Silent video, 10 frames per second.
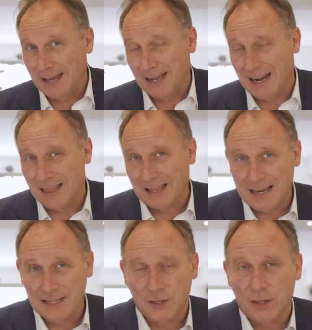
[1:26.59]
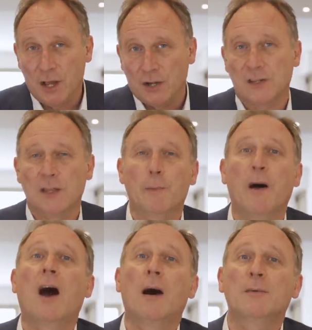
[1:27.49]
And in the case of the yachts in the
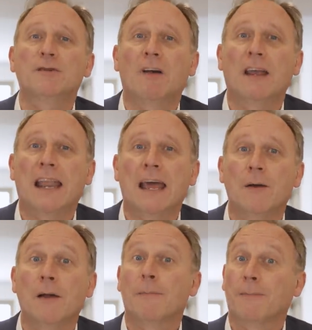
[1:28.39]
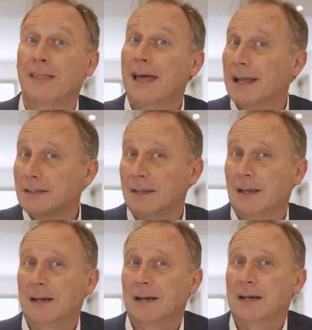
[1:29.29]
Bahamas right now, that
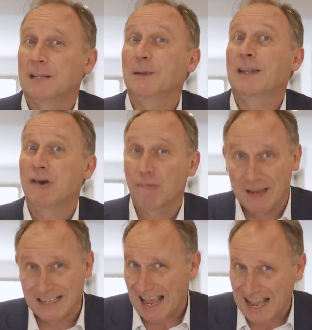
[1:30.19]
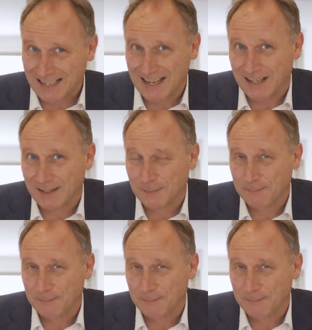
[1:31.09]
has been a great asset.